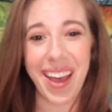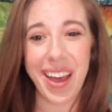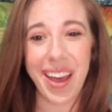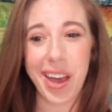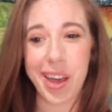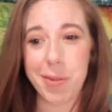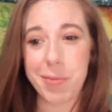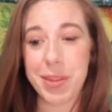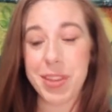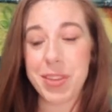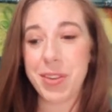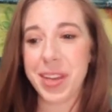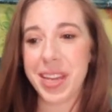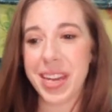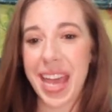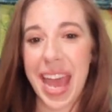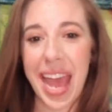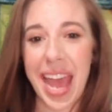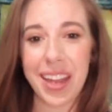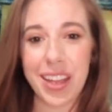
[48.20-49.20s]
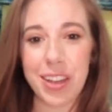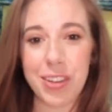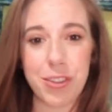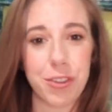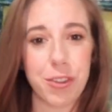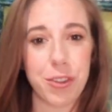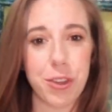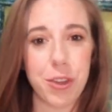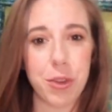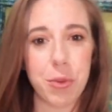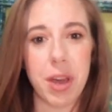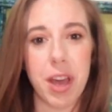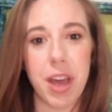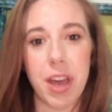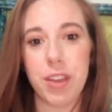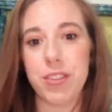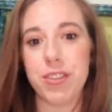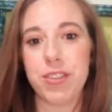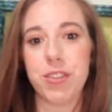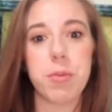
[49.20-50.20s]
You could add it to
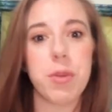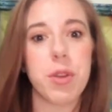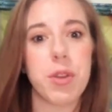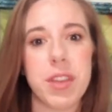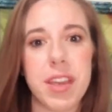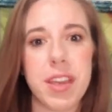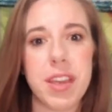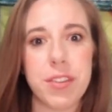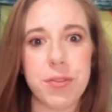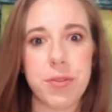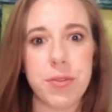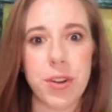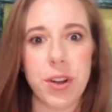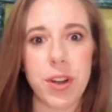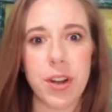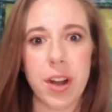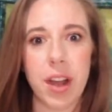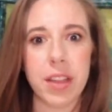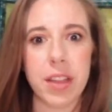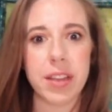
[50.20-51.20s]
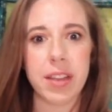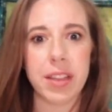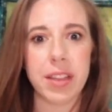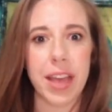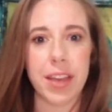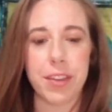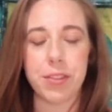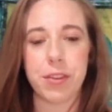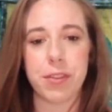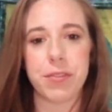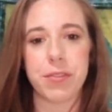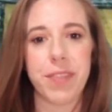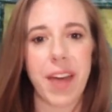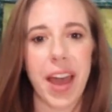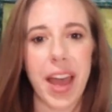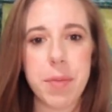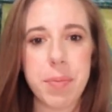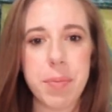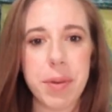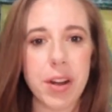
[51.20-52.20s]
smoothies for a little extra
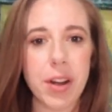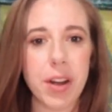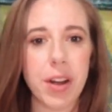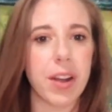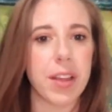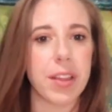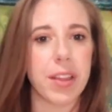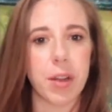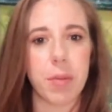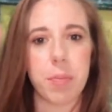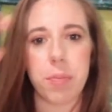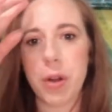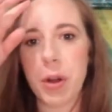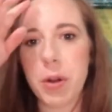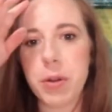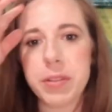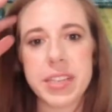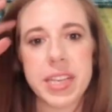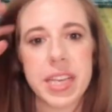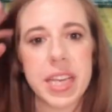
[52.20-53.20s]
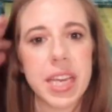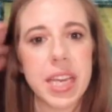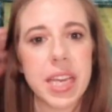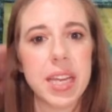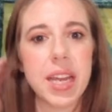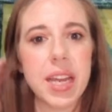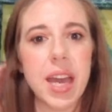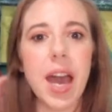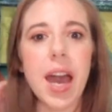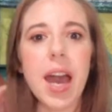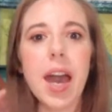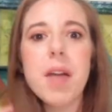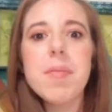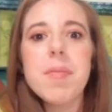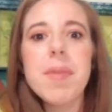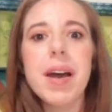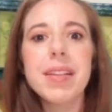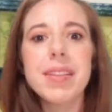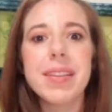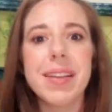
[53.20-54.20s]
fiber, a little protein,
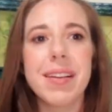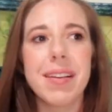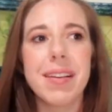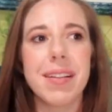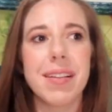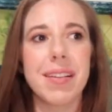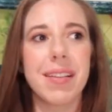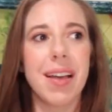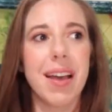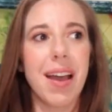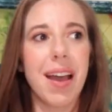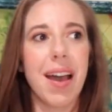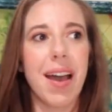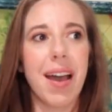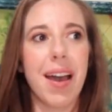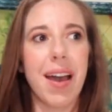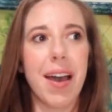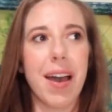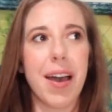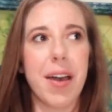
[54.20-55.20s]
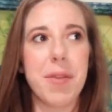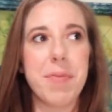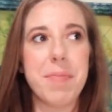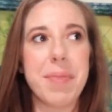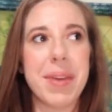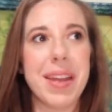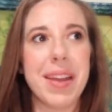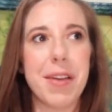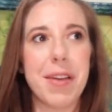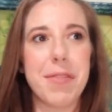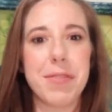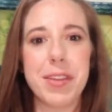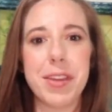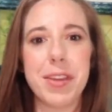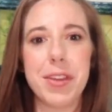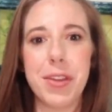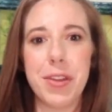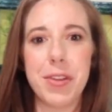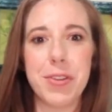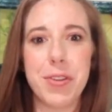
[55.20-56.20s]
a little bit of
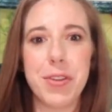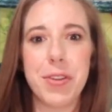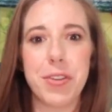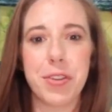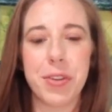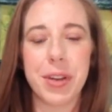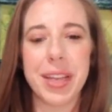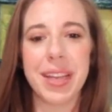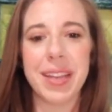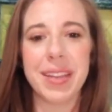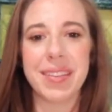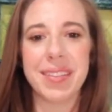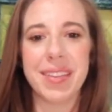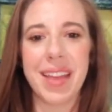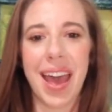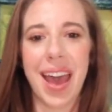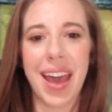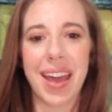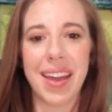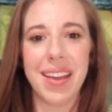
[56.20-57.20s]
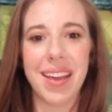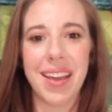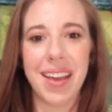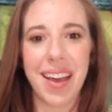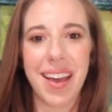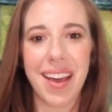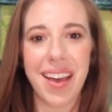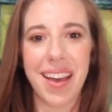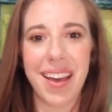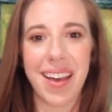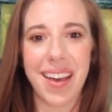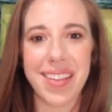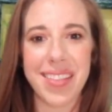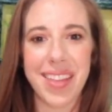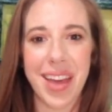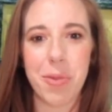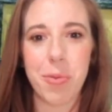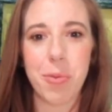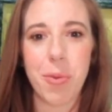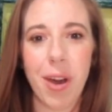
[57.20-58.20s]
the nutrients
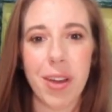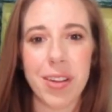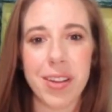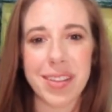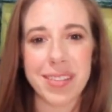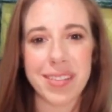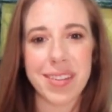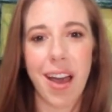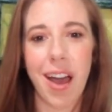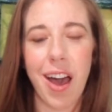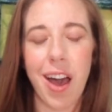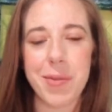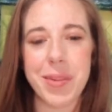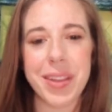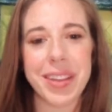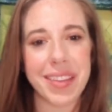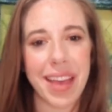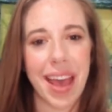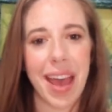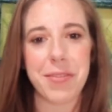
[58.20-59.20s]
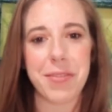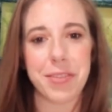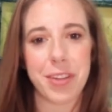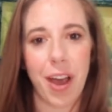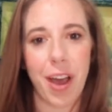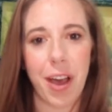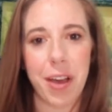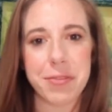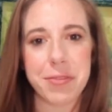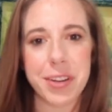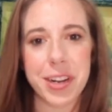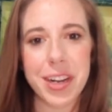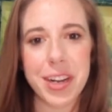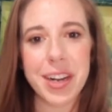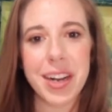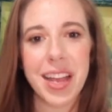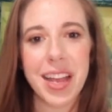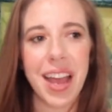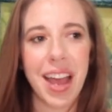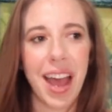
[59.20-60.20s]
that walnuts and almonds have to offer.
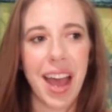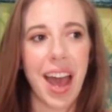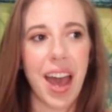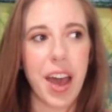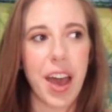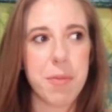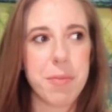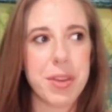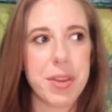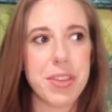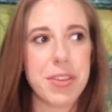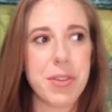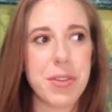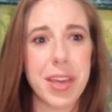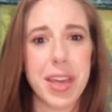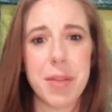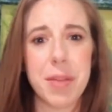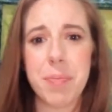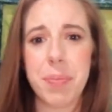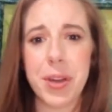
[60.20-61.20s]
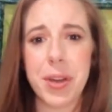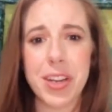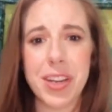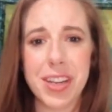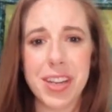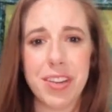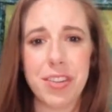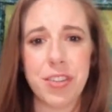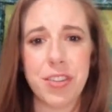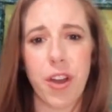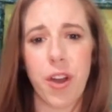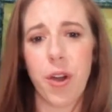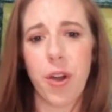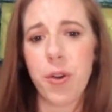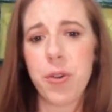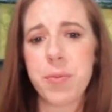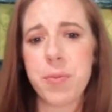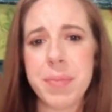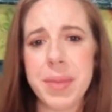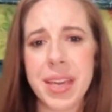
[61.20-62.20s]
You can put it into
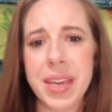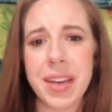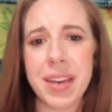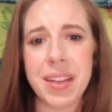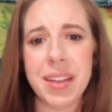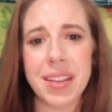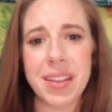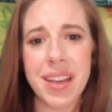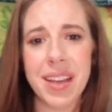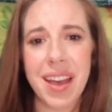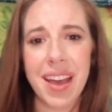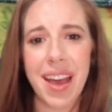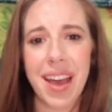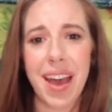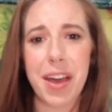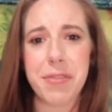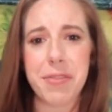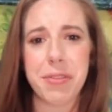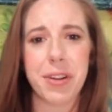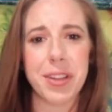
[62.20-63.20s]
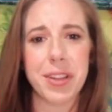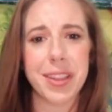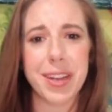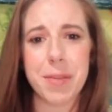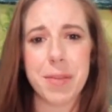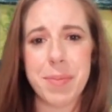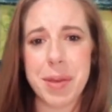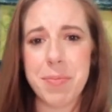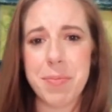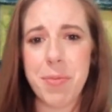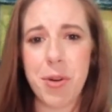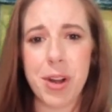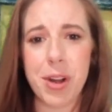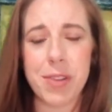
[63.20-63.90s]
oatmeal for a little bit more of a